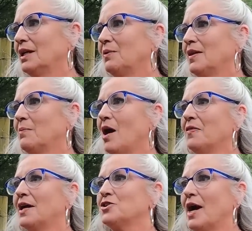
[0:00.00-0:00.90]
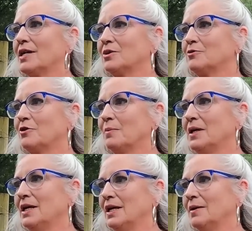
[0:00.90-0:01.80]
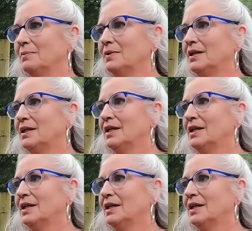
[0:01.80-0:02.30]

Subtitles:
anyway, they bought that tractor from him,